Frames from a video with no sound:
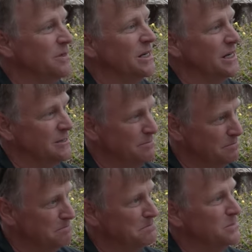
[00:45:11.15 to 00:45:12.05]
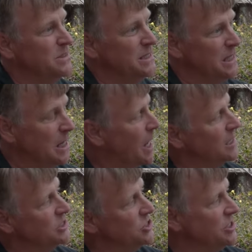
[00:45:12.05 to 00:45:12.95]
um,
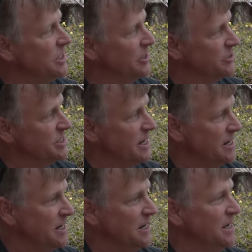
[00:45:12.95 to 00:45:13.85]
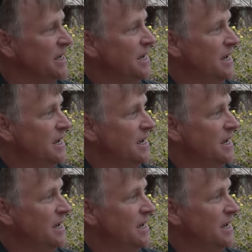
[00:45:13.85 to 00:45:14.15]
ecology, understanding